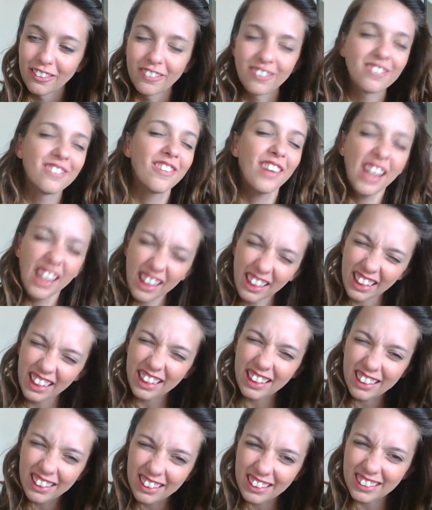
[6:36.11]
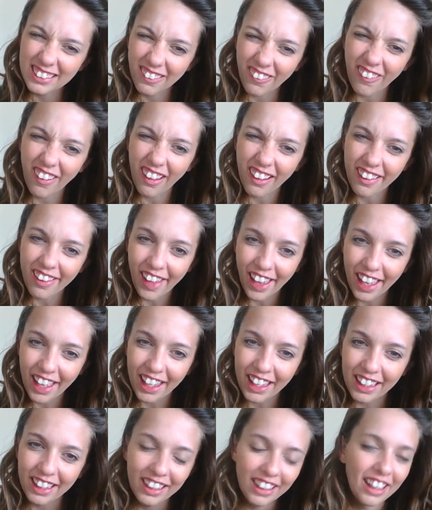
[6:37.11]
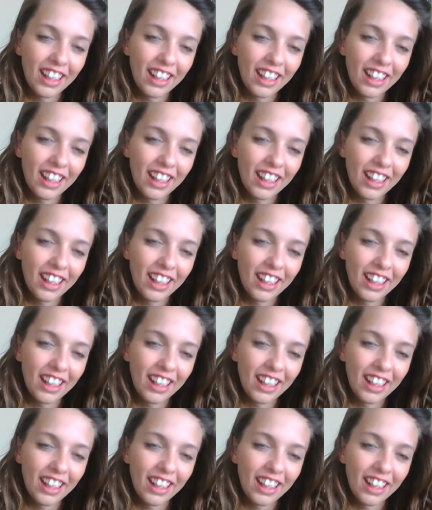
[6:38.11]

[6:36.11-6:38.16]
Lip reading: Really? Can it do all that?